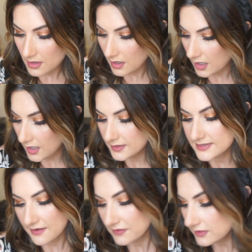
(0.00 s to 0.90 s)
Uh,
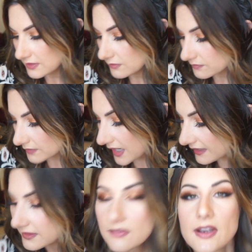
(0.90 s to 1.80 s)
definitely
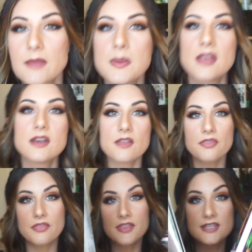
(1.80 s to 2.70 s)
highly
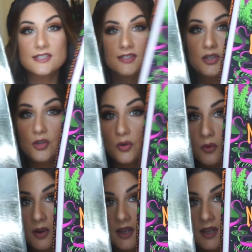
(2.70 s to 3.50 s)
recommend these two